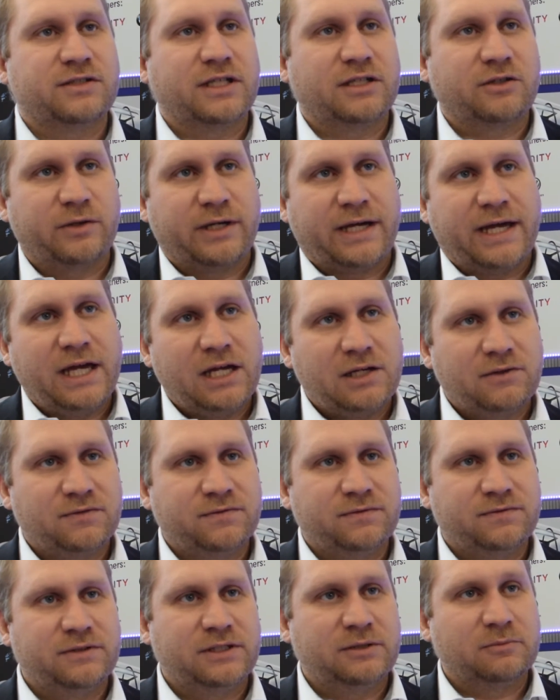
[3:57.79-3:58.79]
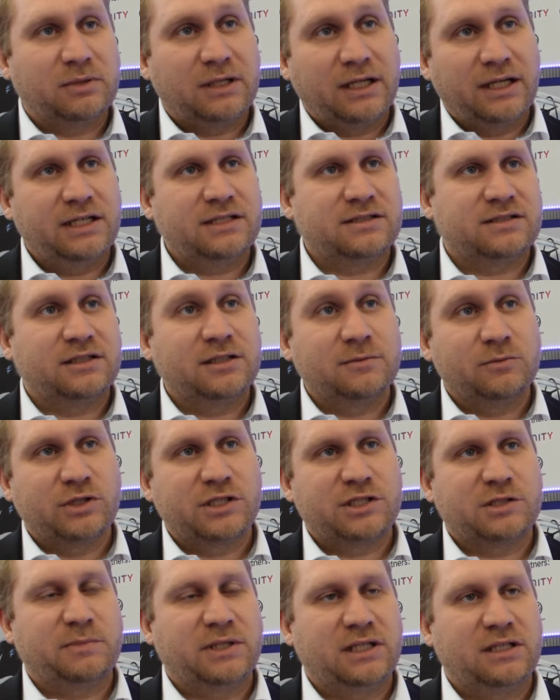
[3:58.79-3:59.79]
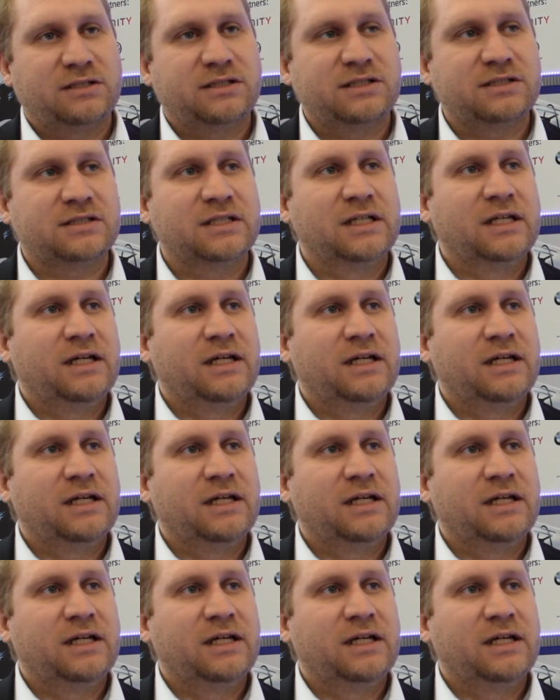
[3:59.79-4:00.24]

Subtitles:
that you have in place in the municipalities,